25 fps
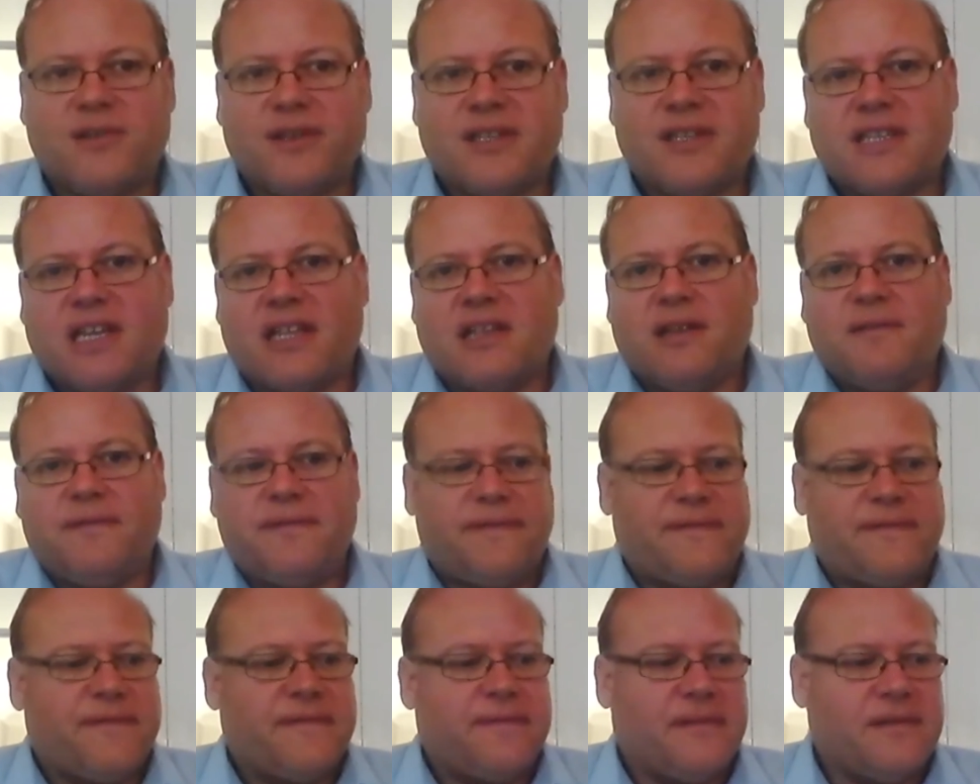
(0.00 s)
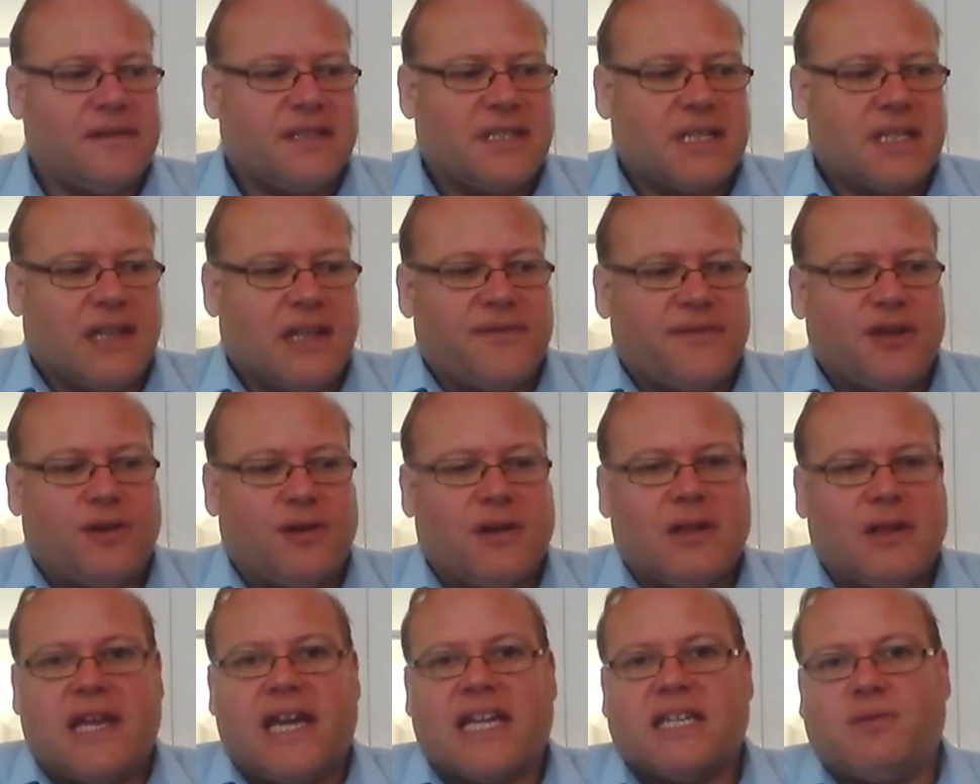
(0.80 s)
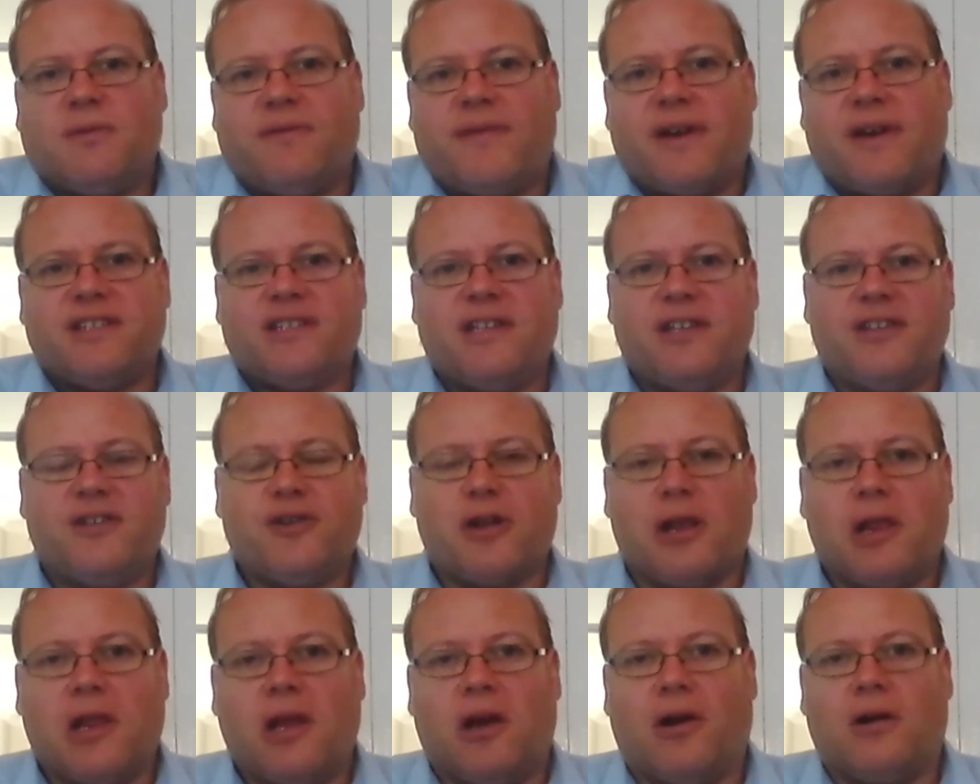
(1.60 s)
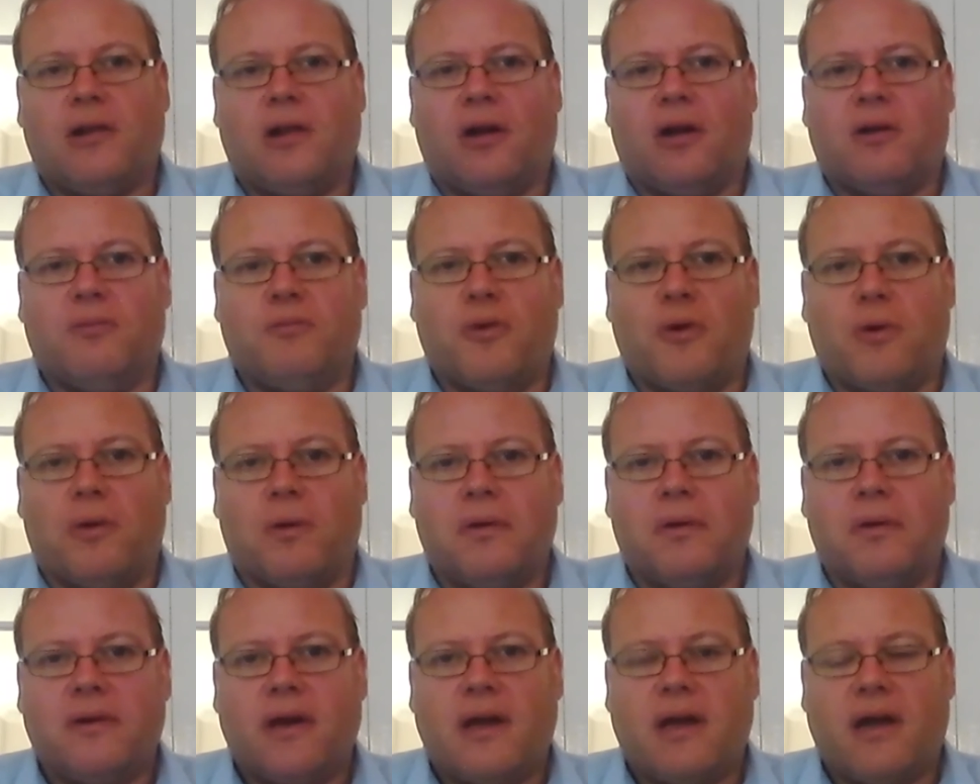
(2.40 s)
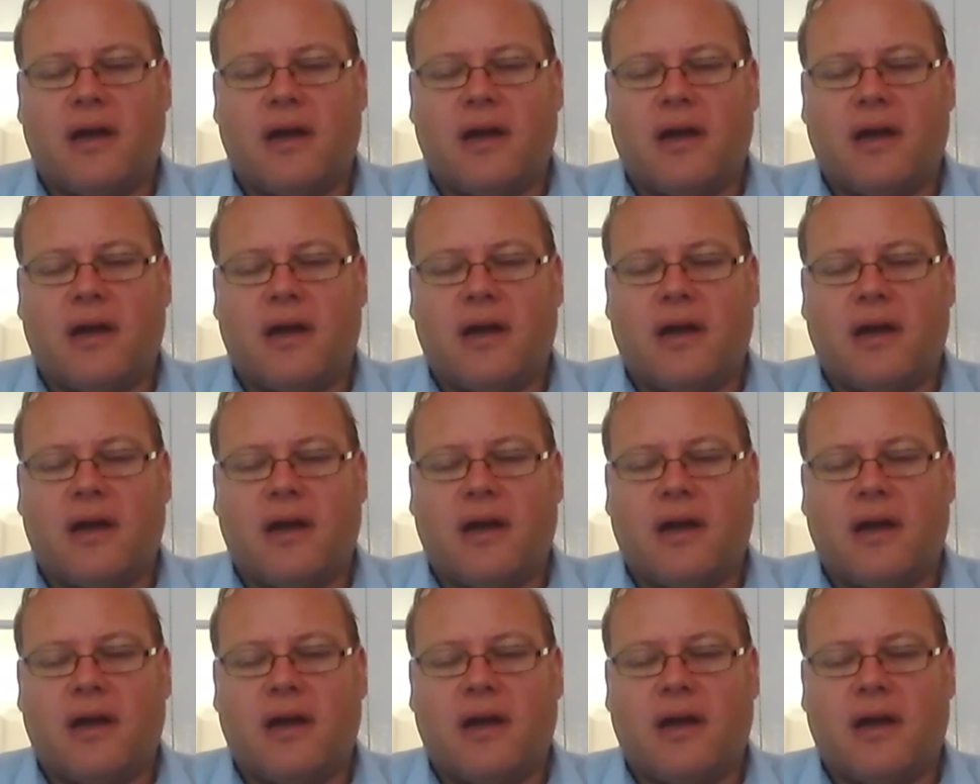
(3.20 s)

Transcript: instead of doing less, we've actually done a lot more.